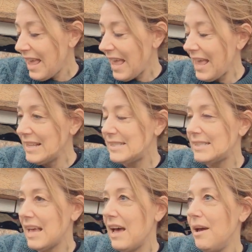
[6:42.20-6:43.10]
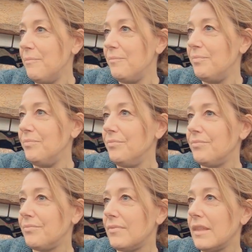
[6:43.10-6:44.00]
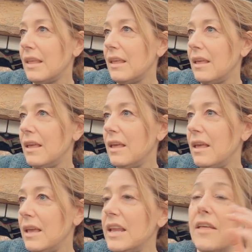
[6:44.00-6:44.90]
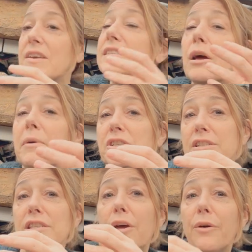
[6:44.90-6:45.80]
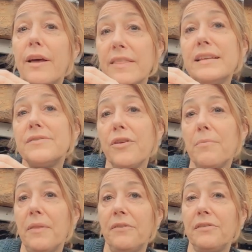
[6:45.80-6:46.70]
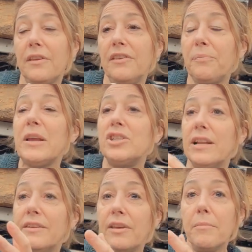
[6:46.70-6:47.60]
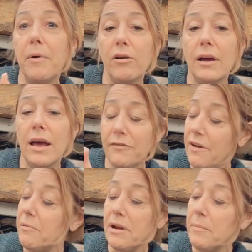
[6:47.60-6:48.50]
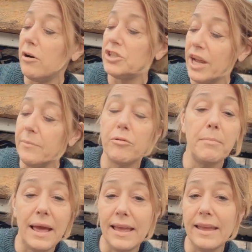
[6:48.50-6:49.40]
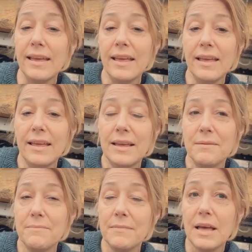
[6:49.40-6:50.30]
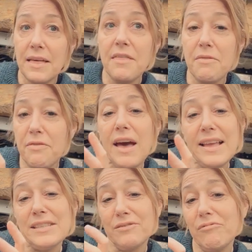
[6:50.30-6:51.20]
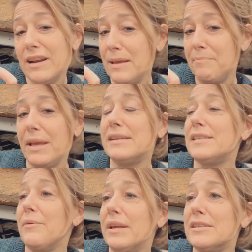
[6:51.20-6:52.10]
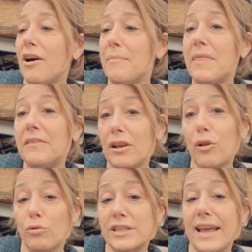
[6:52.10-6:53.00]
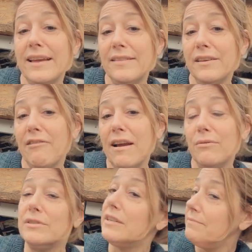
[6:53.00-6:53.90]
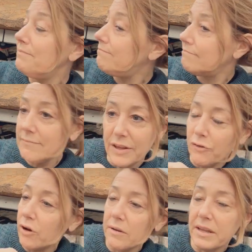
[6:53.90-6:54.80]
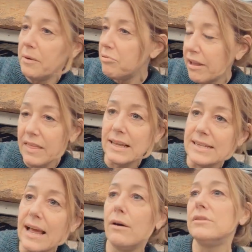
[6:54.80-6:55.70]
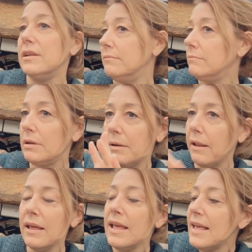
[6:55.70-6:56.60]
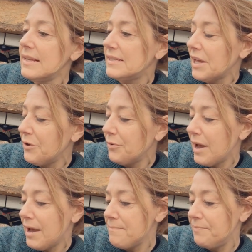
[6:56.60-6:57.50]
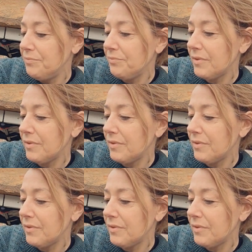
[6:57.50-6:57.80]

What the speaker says: it's, there's so much to sow in these few months, especially. So February, March, April, May, that is a really big sowing time and there's a lot to get in the ground and you've got to, prick things out and blah, blah, blah. So